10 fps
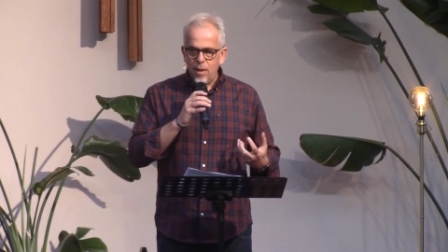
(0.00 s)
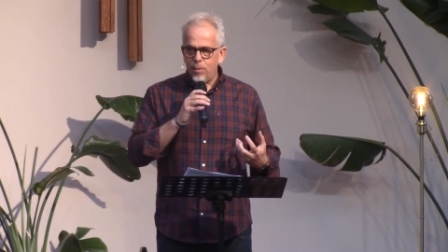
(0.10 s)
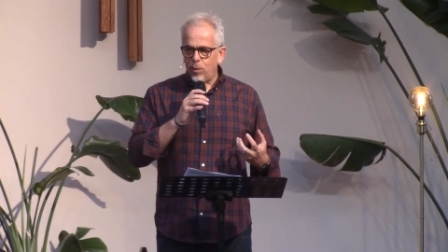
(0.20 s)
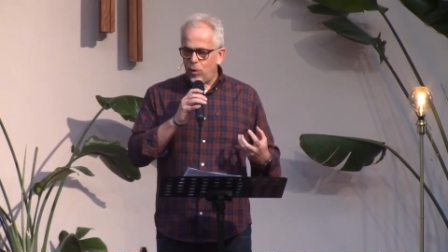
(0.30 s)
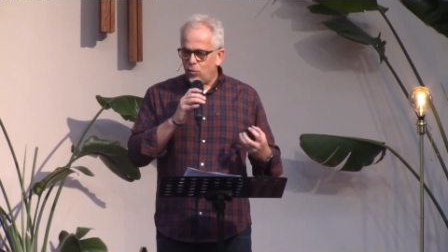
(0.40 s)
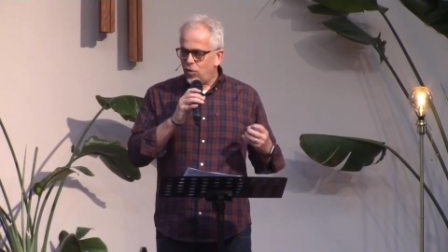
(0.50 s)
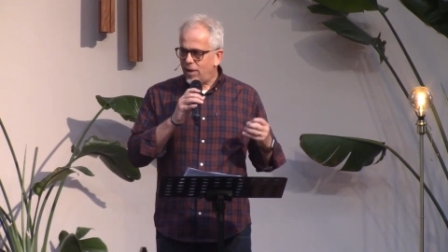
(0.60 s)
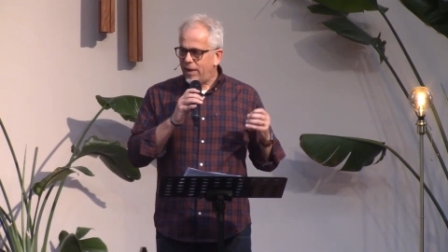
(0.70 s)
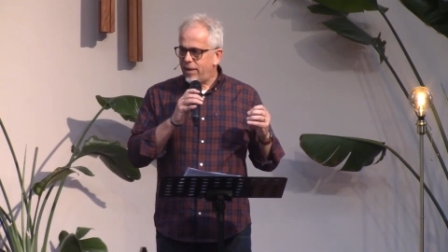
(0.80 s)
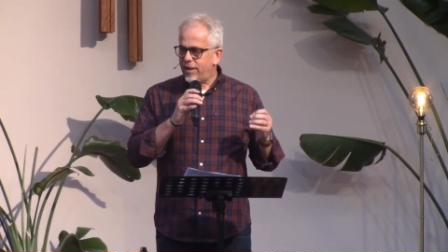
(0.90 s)
but we
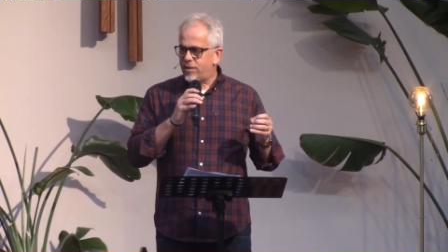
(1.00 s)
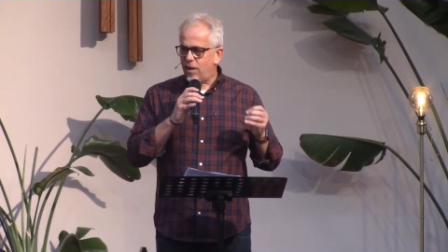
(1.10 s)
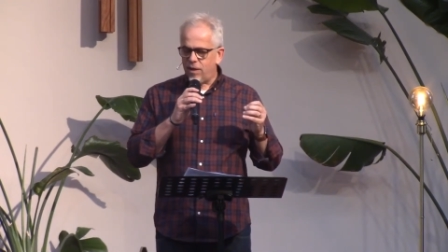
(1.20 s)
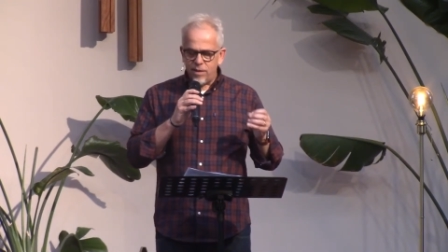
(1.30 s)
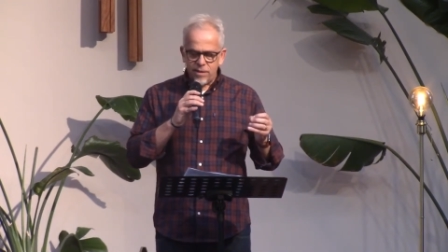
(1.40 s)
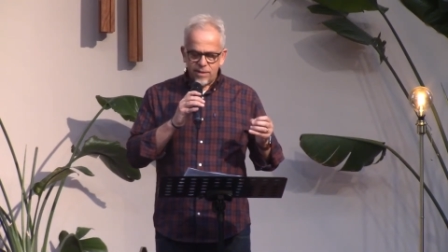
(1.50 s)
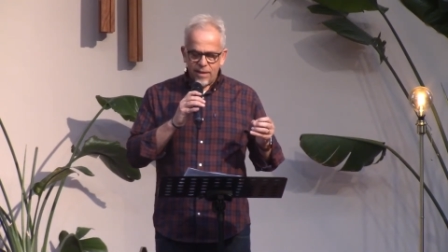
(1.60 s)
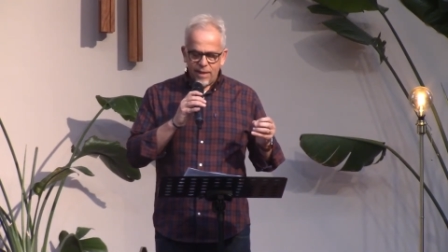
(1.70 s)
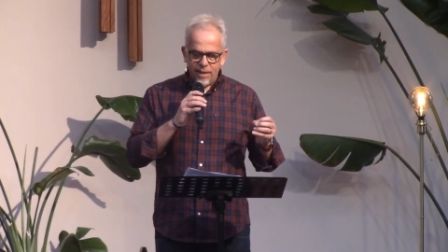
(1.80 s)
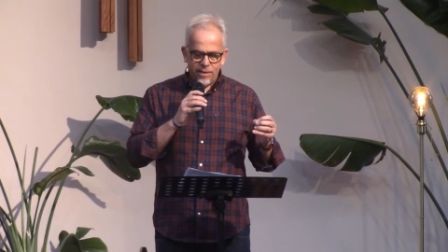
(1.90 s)
really need to
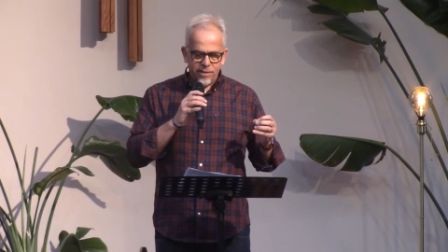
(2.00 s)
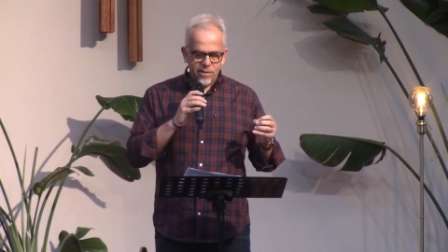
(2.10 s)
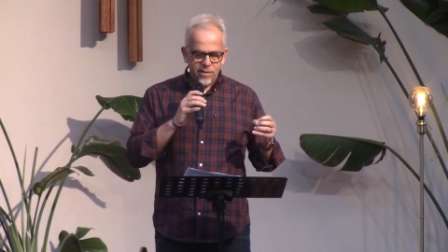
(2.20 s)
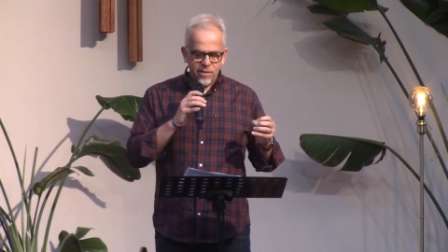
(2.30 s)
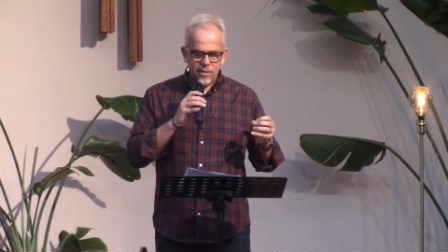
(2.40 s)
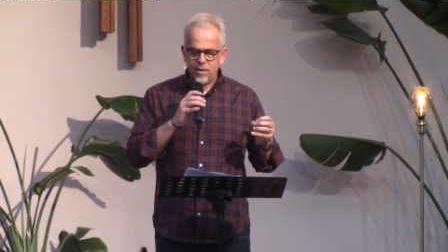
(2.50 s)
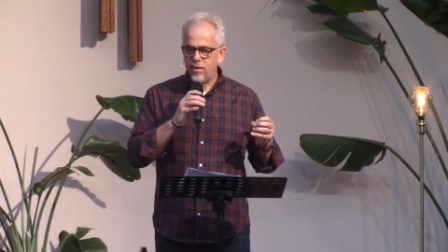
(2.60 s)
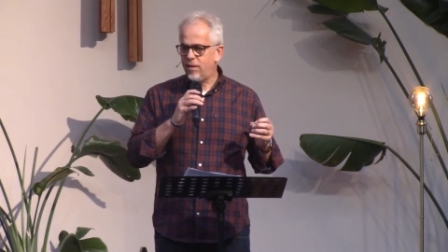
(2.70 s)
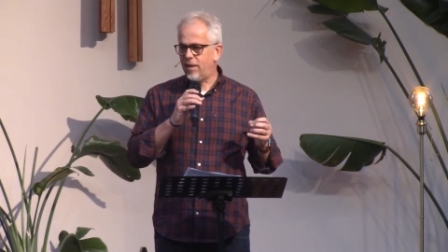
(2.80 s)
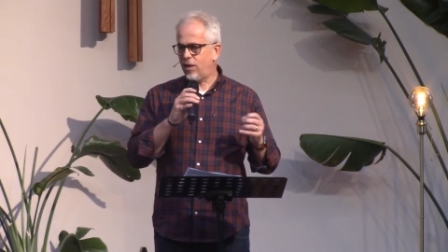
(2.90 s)
understand
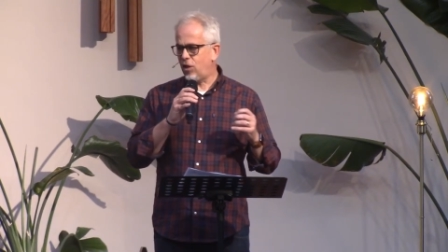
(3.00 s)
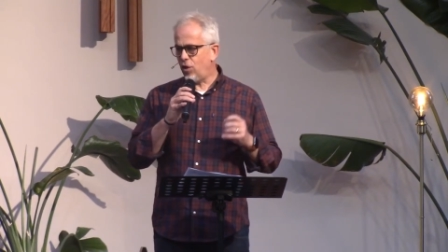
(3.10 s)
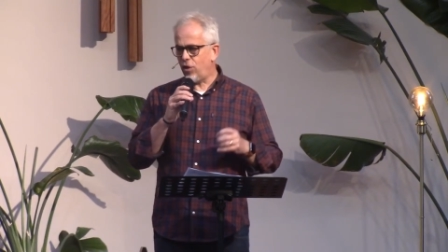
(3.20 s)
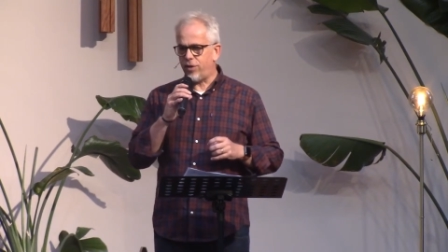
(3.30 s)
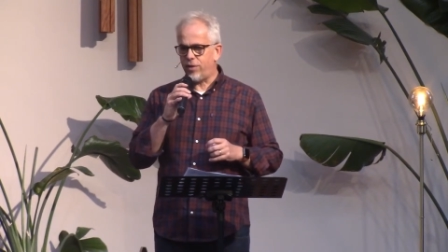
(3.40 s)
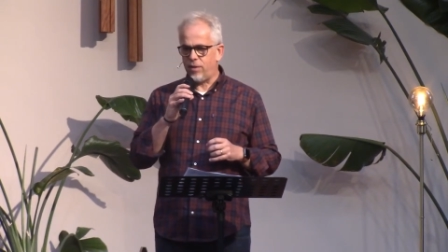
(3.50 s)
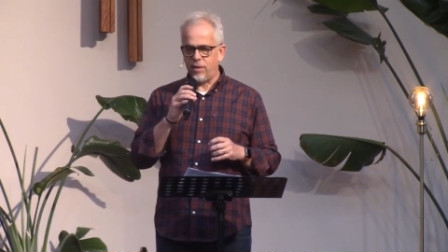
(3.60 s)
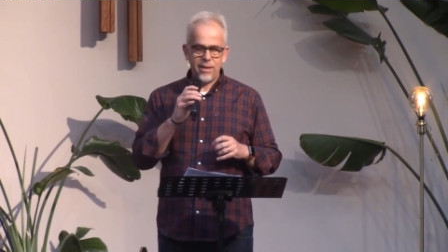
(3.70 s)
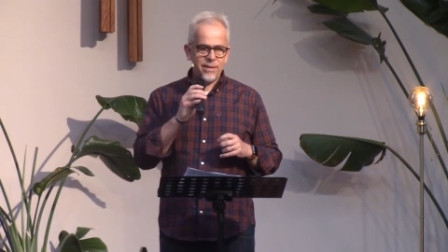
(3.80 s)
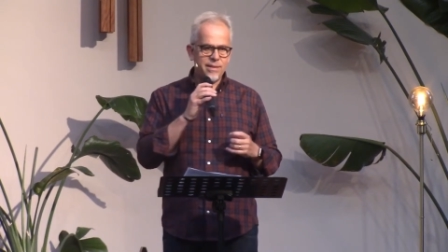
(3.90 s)
that God
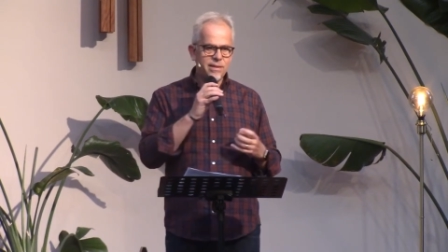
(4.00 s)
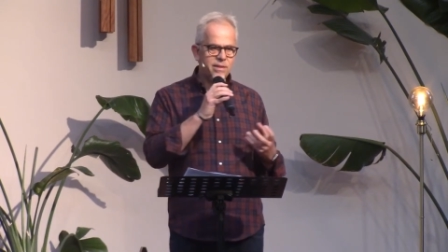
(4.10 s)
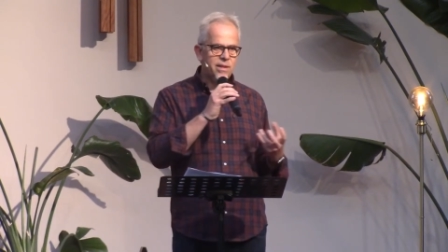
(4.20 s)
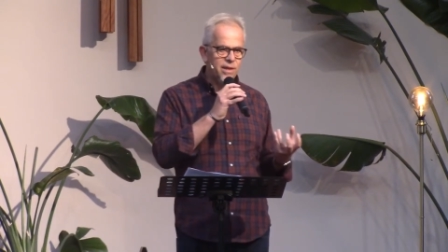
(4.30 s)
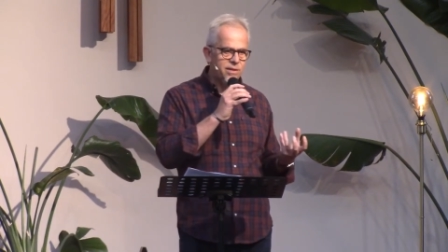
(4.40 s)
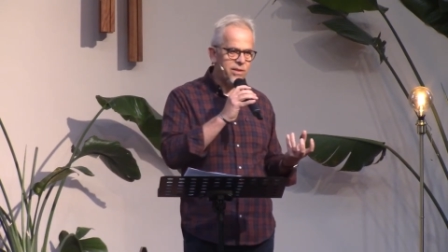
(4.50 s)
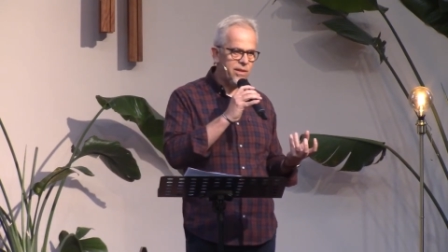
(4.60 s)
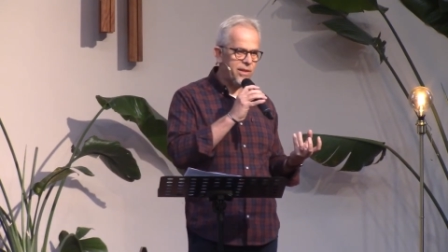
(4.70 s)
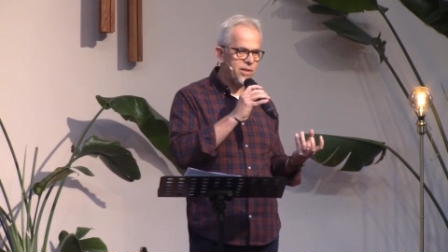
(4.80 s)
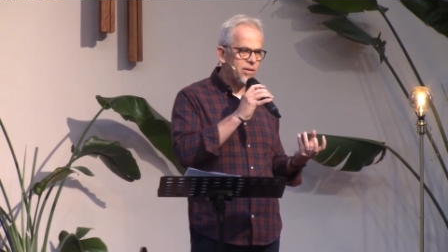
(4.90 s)
is
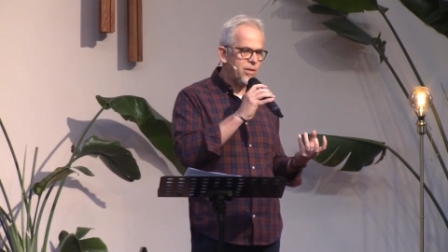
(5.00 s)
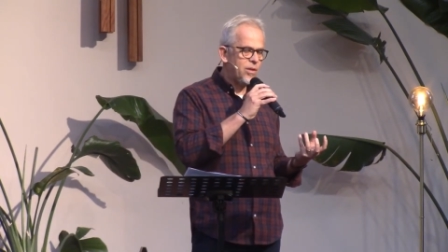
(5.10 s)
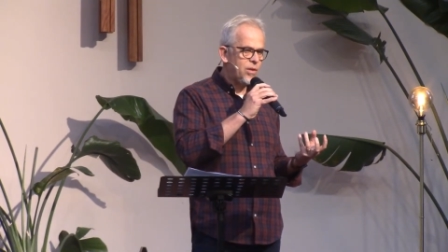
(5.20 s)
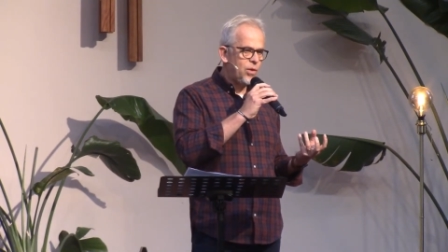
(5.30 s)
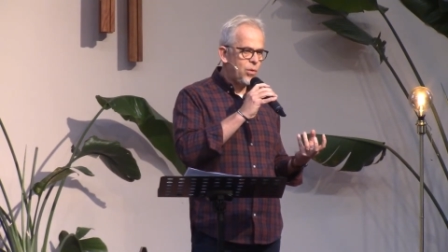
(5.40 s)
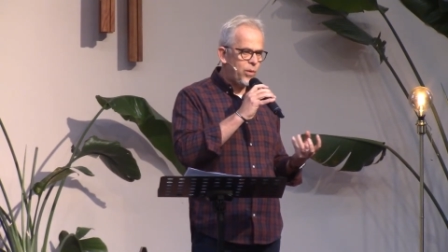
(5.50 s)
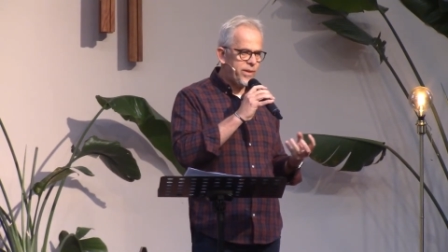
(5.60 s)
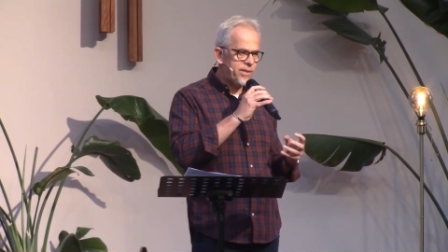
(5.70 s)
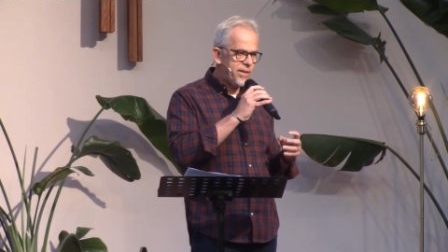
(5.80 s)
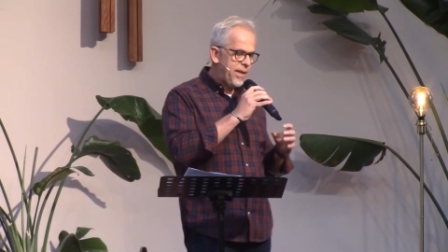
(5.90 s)
disgusted
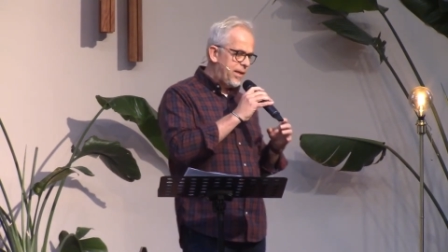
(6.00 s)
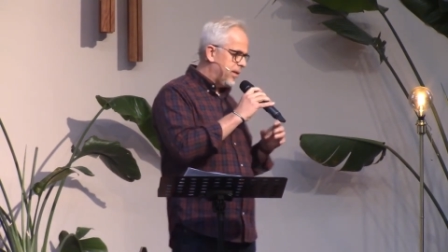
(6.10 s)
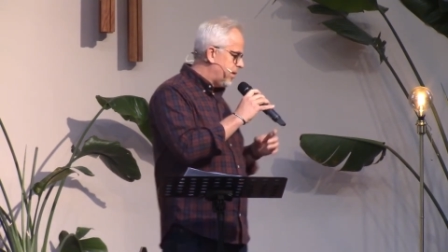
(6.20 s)
with sin.